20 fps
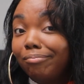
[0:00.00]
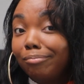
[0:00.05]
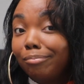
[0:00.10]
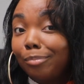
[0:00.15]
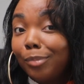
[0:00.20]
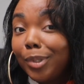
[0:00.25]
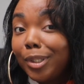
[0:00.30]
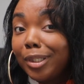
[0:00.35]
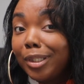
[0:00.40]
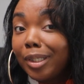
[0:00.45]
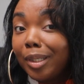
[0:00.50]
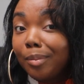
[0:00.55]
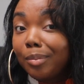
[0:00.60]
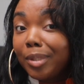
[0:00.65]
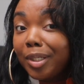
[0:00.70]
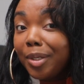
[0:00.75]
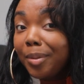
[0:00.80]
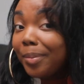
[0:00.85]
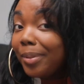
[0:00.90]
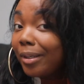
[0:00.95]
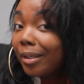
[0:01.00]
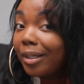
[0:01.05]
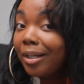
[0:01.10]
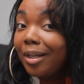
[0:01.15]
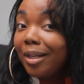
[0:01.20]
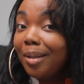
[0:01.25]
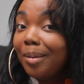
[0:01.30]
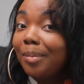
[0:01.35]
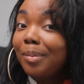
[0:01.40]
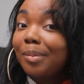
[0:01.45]
when September
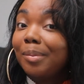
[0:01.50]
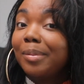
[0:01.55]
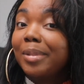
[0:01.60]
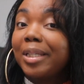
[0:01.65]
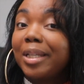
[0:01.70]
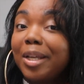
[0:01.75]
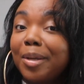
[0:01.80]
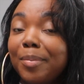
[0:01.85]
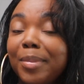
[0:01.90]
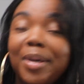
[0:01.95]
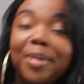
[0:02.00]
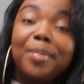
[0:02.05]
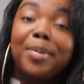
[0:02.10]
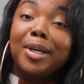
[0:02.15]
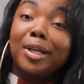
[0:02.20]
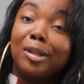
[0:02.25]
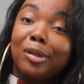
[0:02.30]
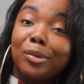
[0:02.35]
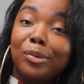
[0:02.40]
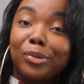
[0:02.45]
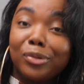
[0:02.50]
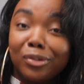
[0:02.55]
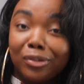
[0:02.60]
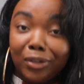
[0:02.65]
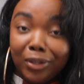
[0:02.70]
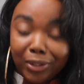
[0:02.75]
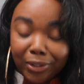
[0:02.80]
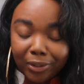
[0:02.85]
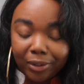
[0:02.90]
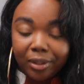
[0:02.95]
comes, it may be a little
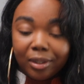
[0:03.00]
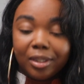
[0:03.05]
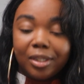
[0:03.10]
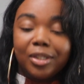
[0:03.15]
snug.